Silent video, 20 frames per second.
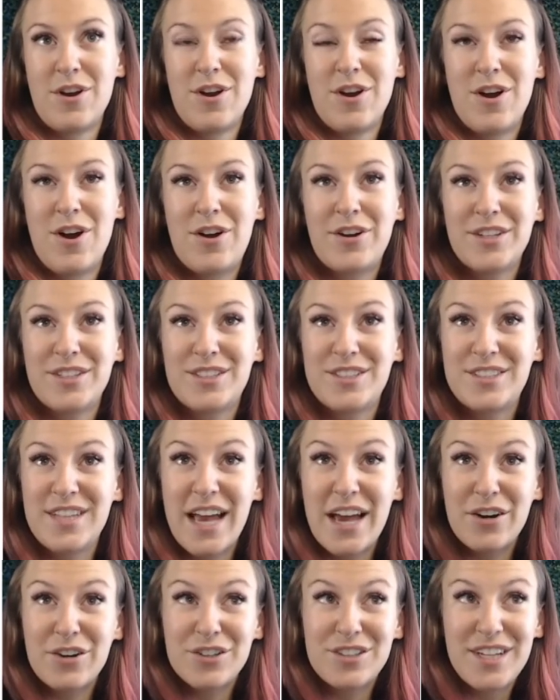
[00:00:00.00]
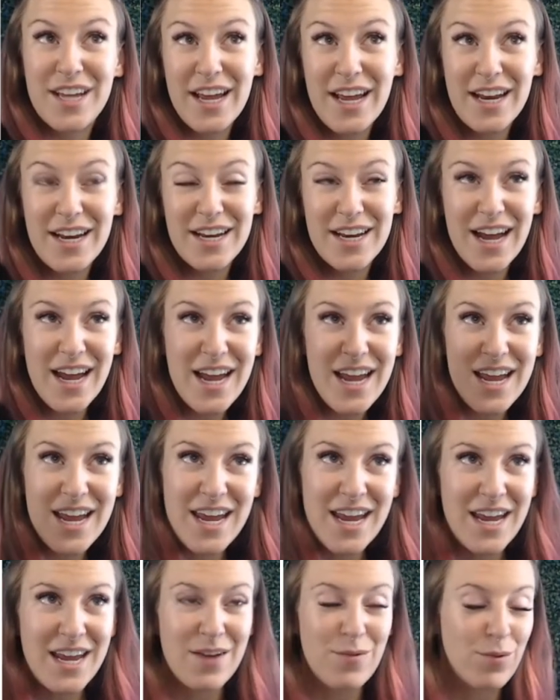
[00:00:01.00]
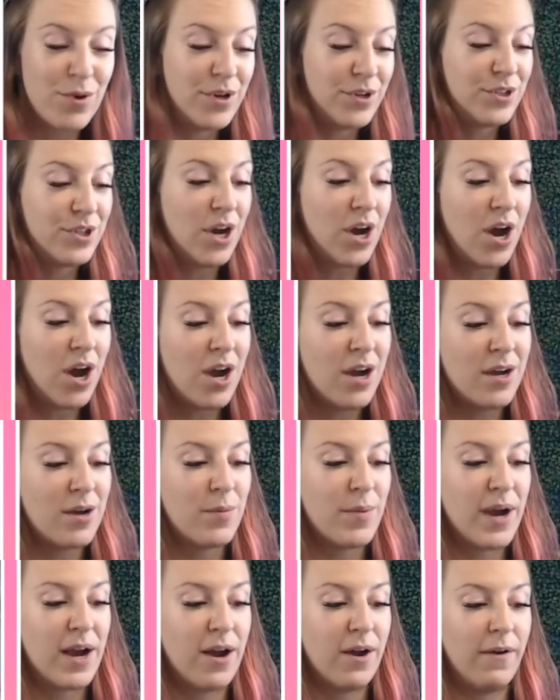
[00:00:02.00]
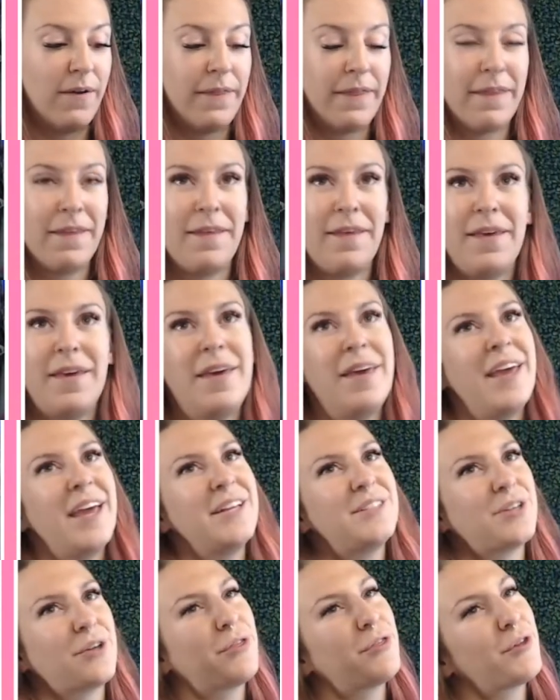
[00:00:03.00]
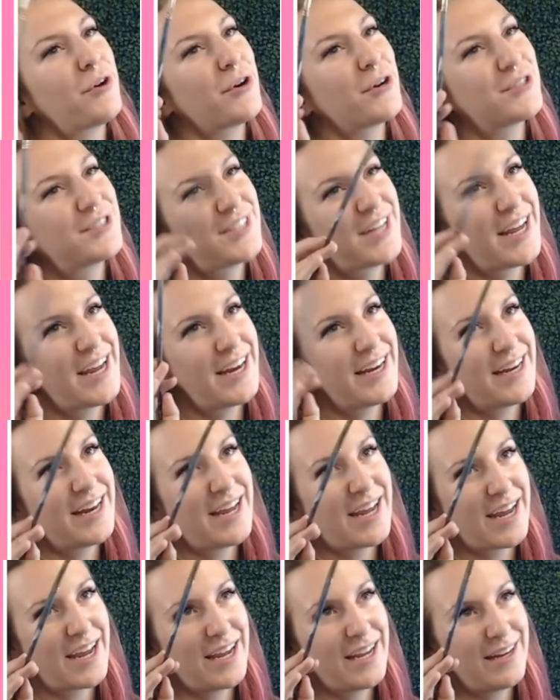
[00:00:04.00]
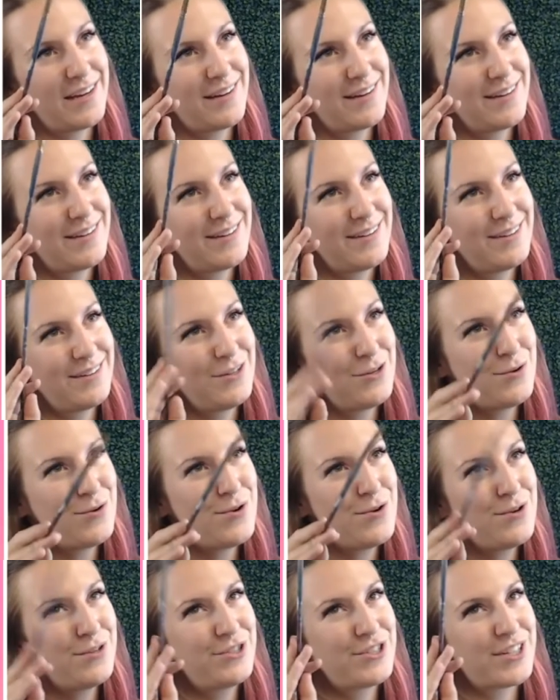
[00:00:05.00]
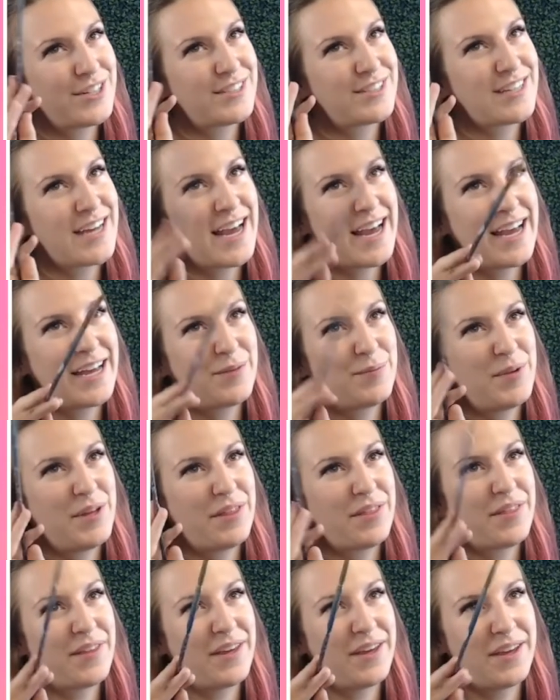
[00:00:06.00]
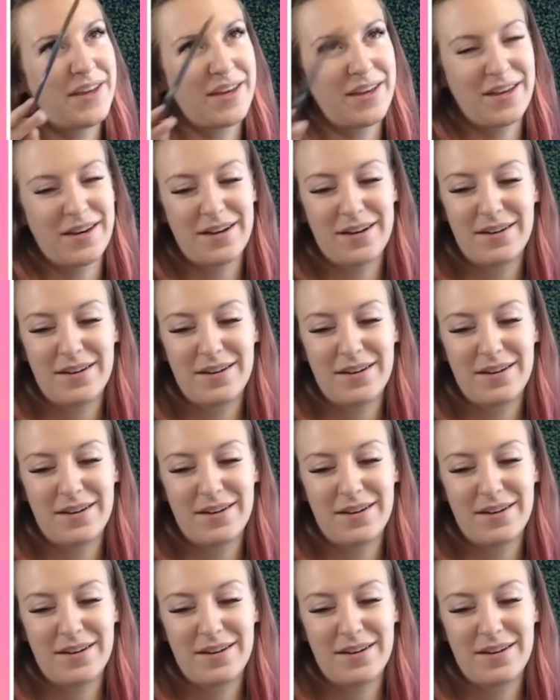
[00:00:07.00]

On a Saturday night? What are you talking about? It's a Thursday night. You just had me thinking